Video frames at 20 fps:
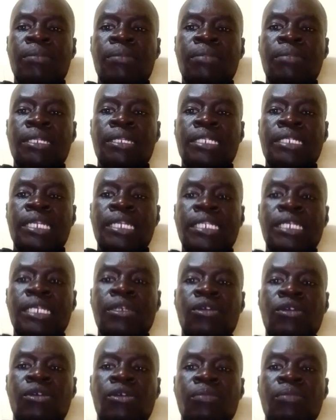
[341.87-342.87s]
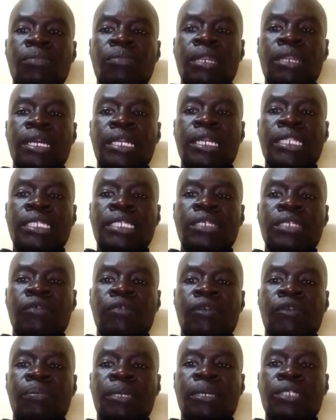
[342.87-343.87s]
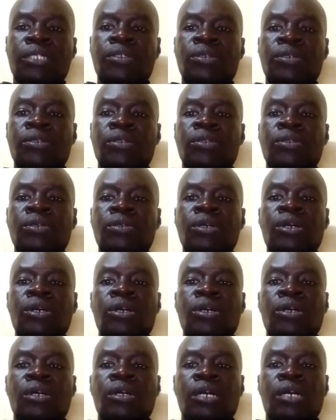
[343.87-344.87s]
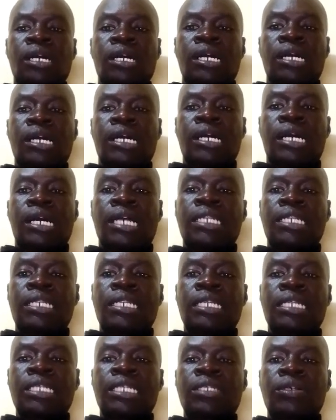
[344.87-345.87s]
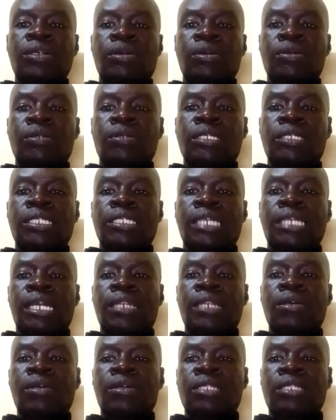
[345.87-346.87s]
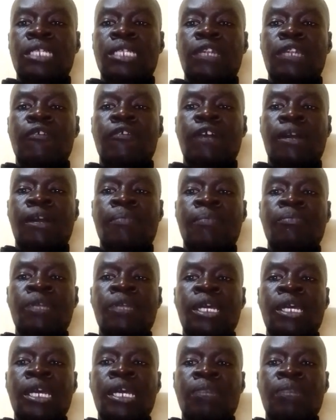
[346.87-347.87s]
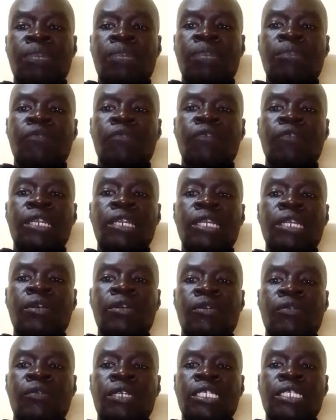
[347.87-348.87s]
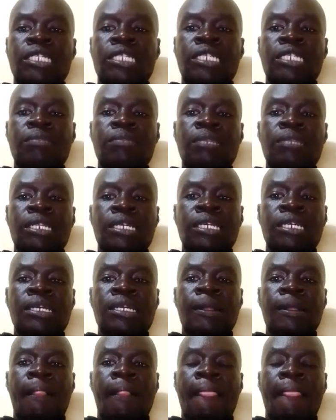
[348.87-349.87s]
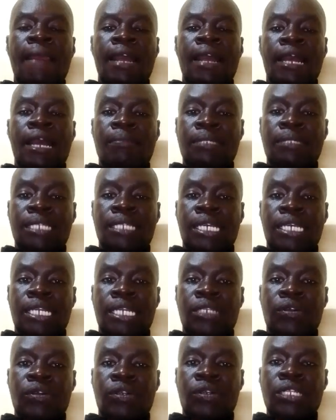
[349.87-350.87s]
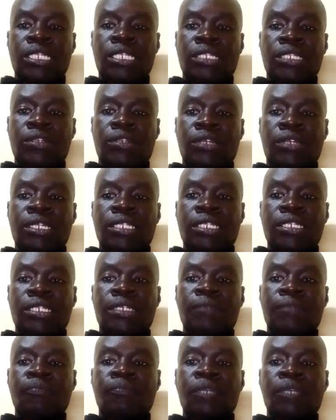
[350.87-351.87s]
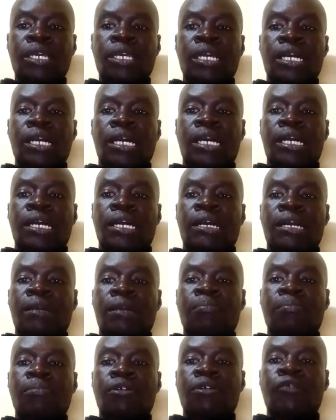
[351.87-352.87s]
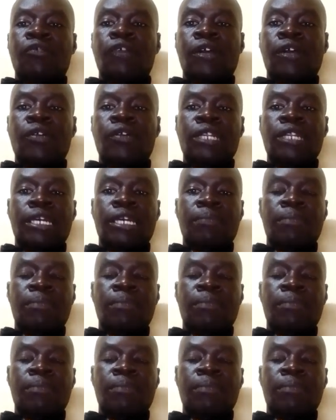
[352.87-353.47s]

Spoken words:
presenting complaints of a person at risk of suicide or self-harm may be feeling of extremely upset or distressed, profound